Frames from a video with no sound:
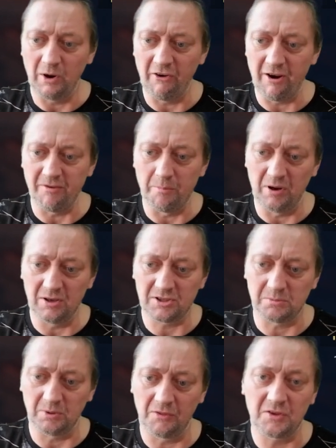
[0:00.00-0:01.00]
wherever
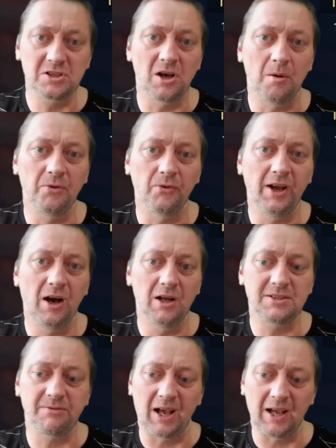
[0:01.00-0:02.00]
possible on the top 3
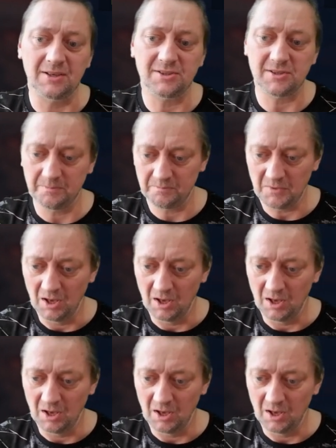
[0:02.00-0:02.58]
artifacts.